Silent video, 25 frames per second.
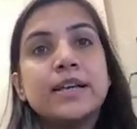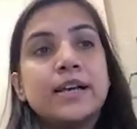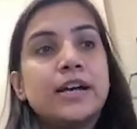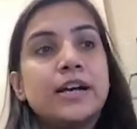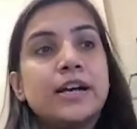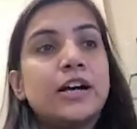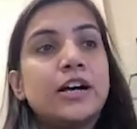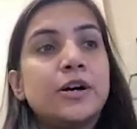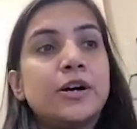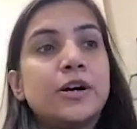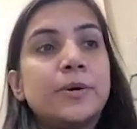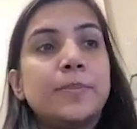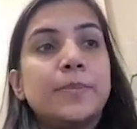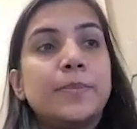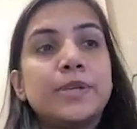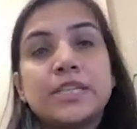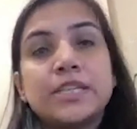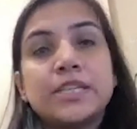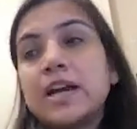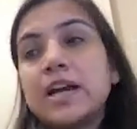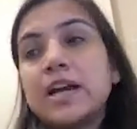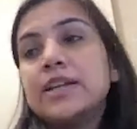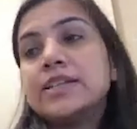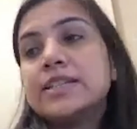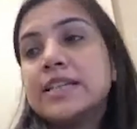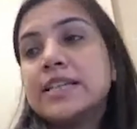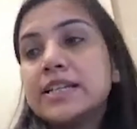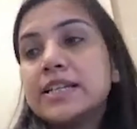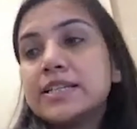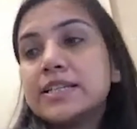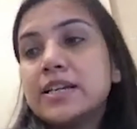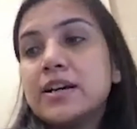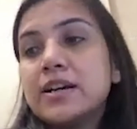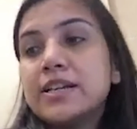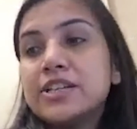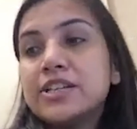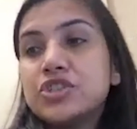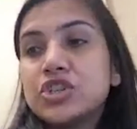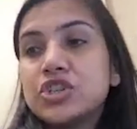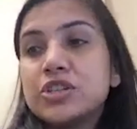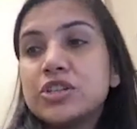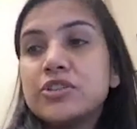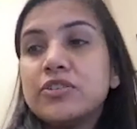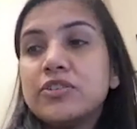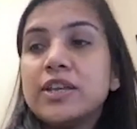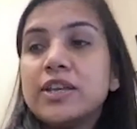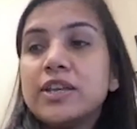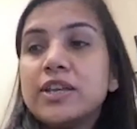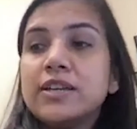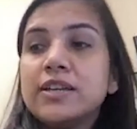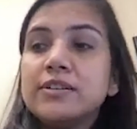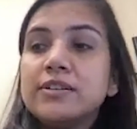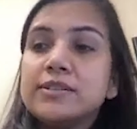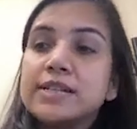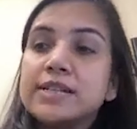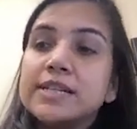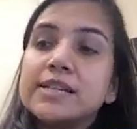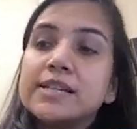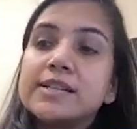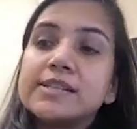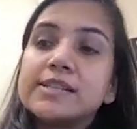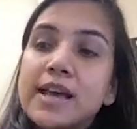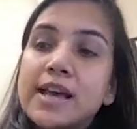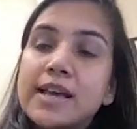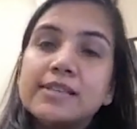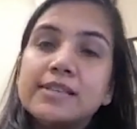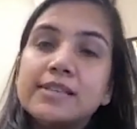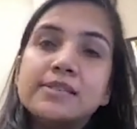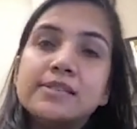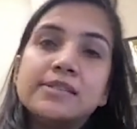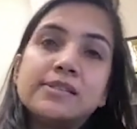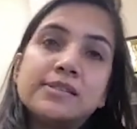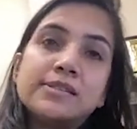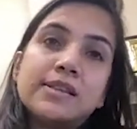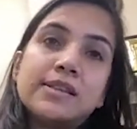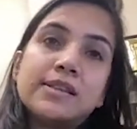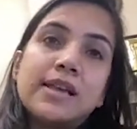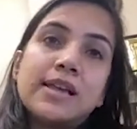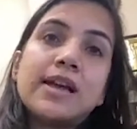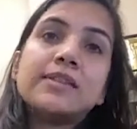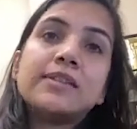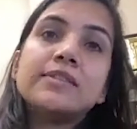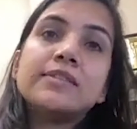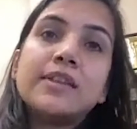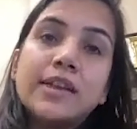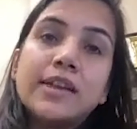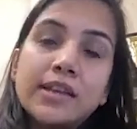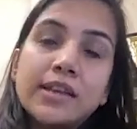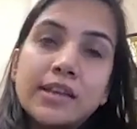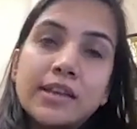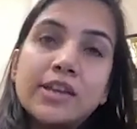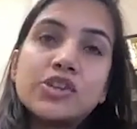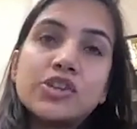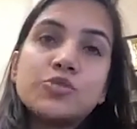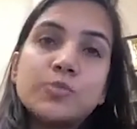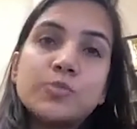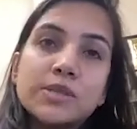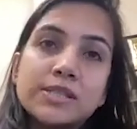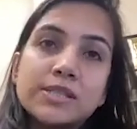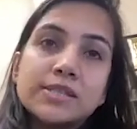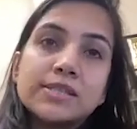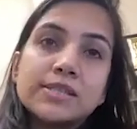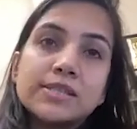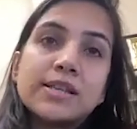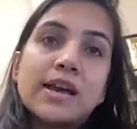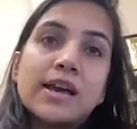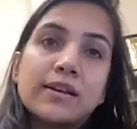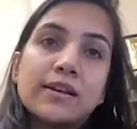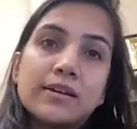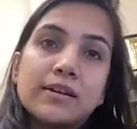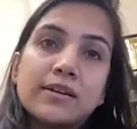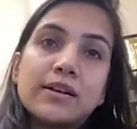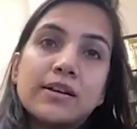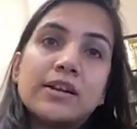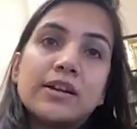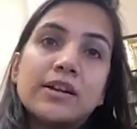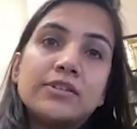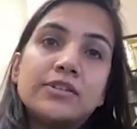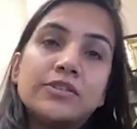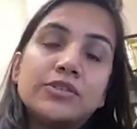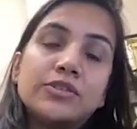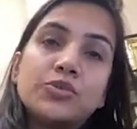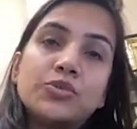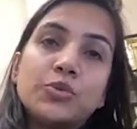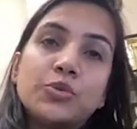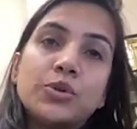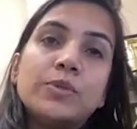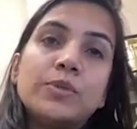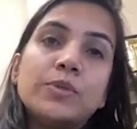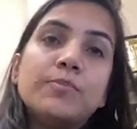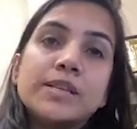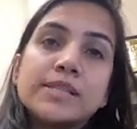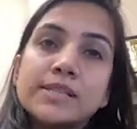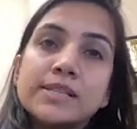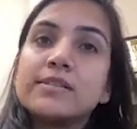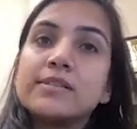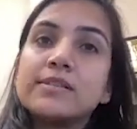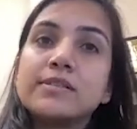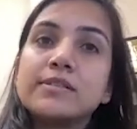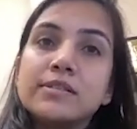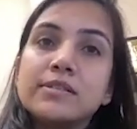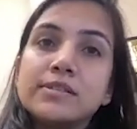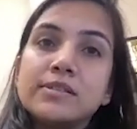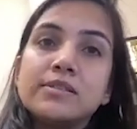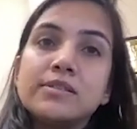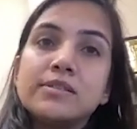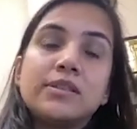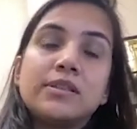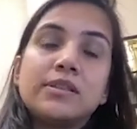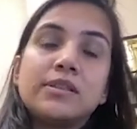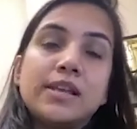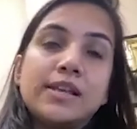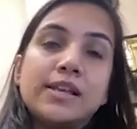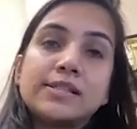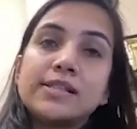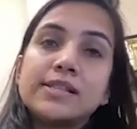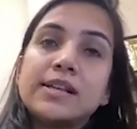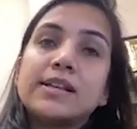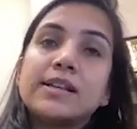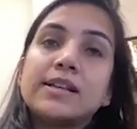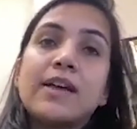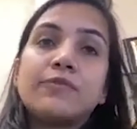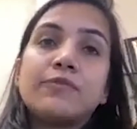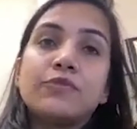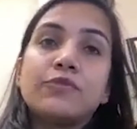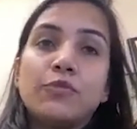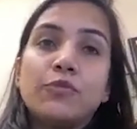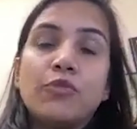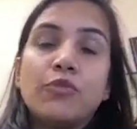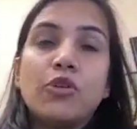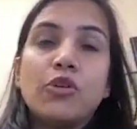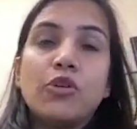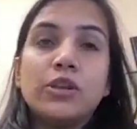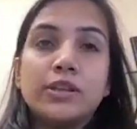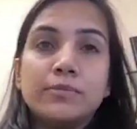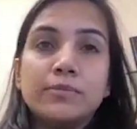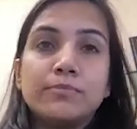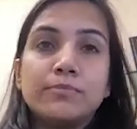Uh, but yeah, data engineering, data science, and the engagement stack are the three basic things that have to fall in